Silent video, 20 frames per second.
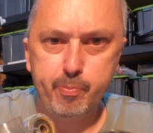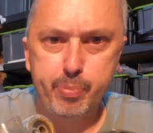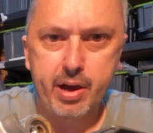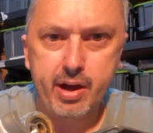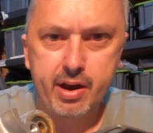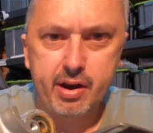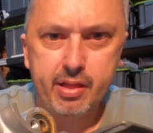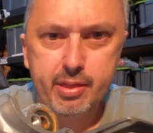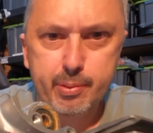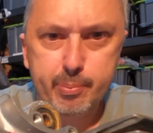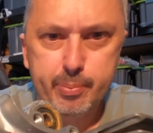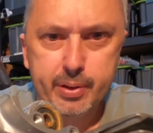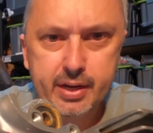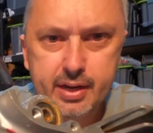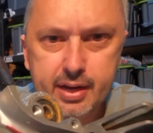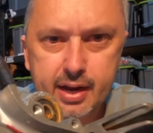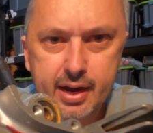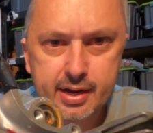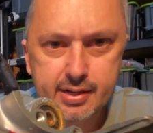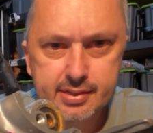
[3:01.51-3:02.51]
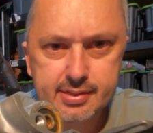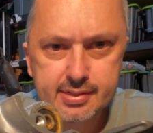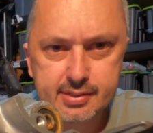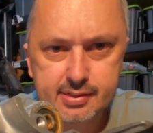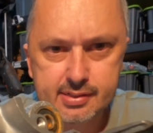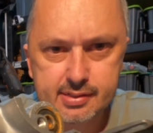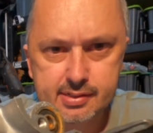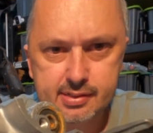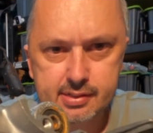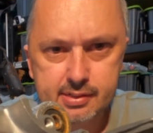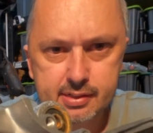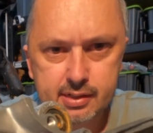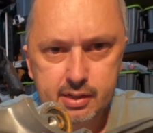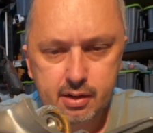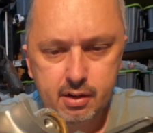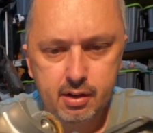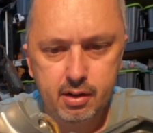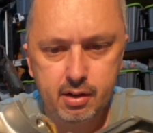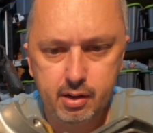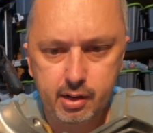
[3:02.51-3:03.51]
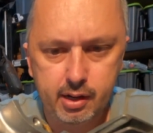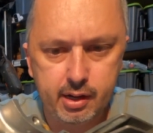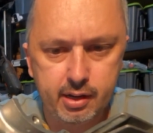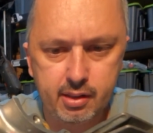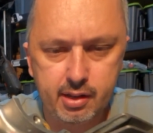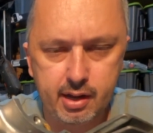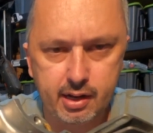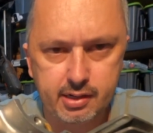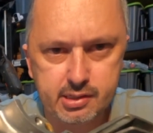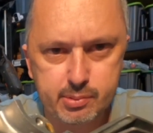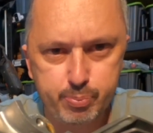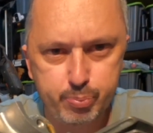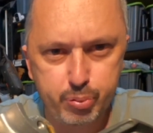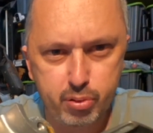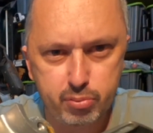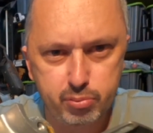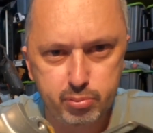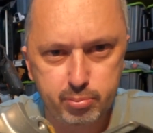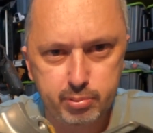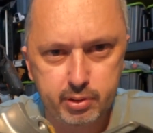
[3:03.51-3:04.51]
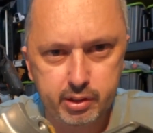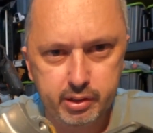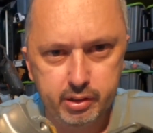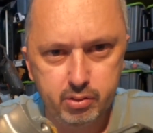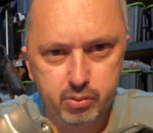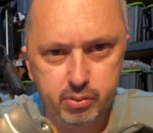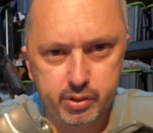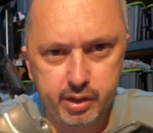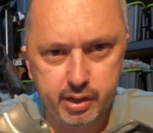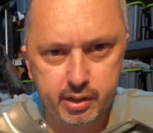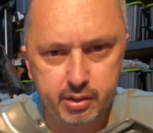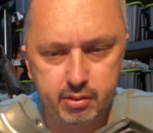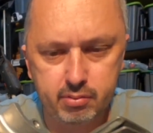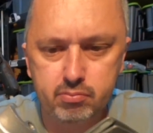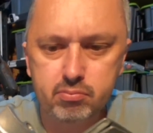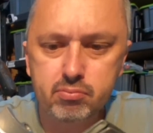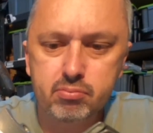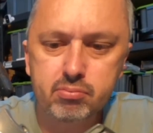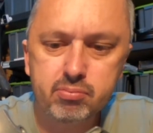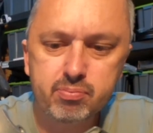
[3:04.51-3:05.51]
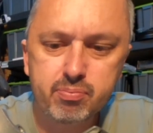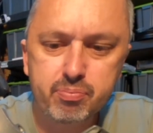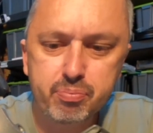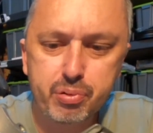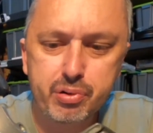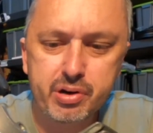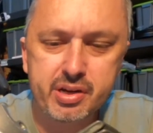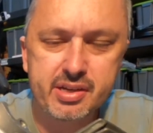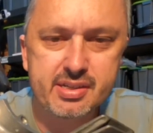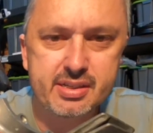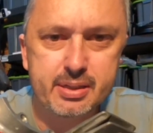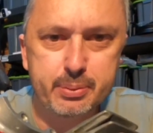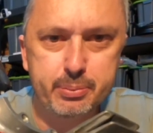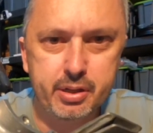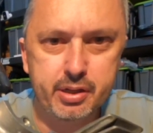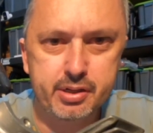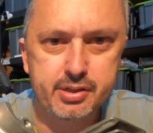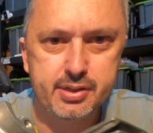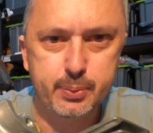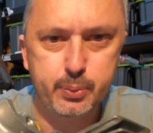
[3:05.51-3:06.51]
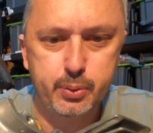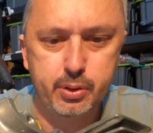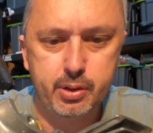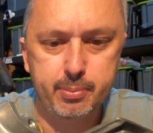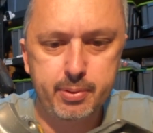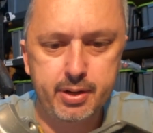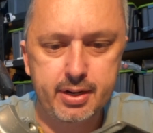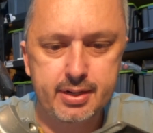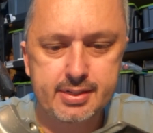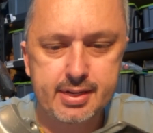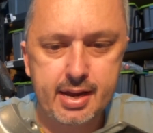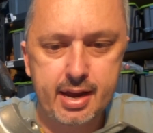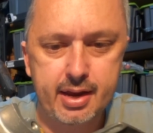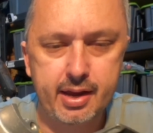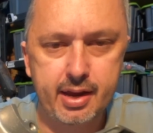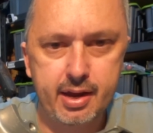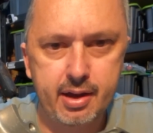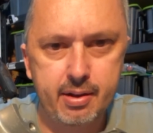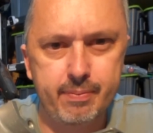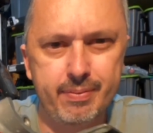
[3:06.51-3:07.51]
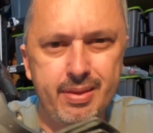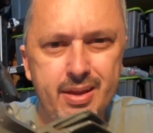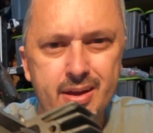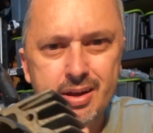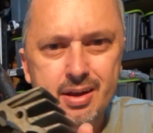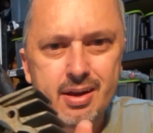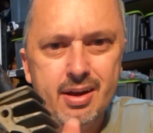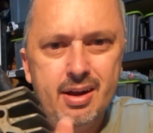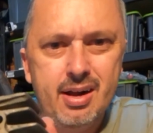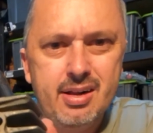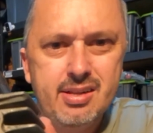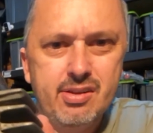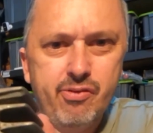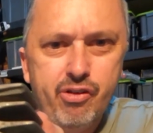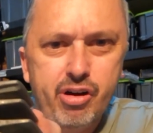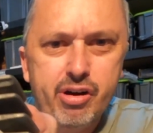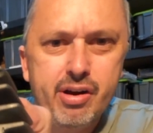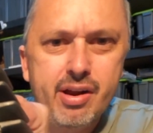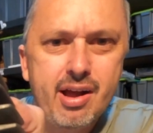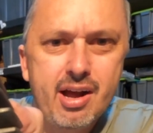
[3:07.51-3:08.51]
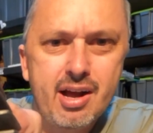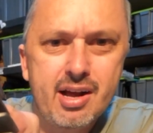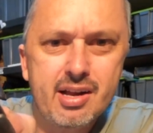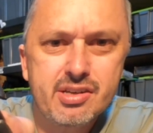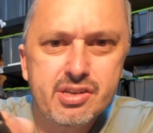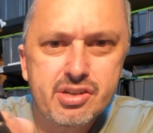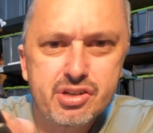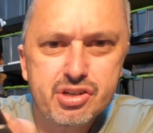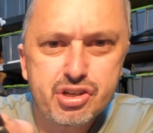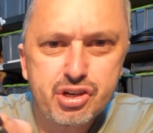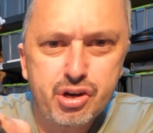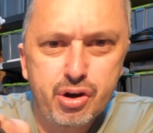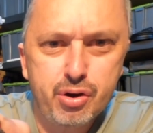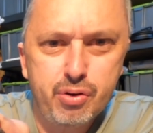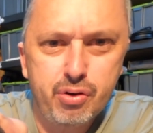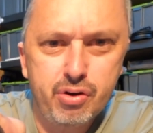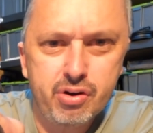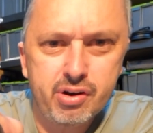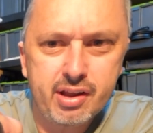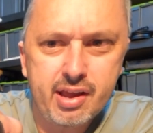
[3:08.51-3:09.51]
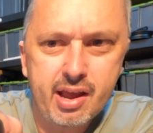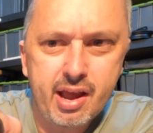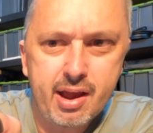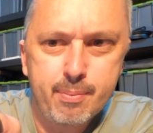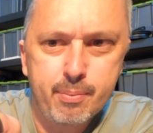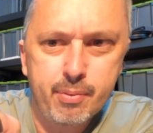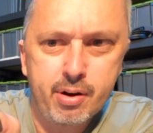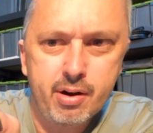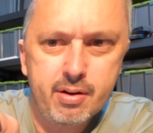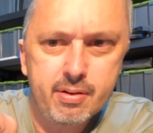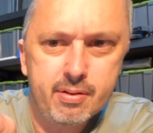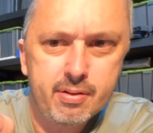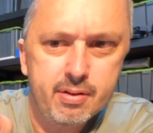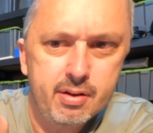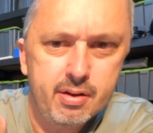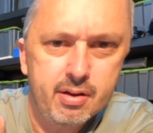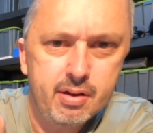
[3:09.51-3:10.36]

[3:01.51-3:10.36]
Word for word: part of the big case and that's probably looking pretty similar to what I'm going to take out. It's very hard to show on camera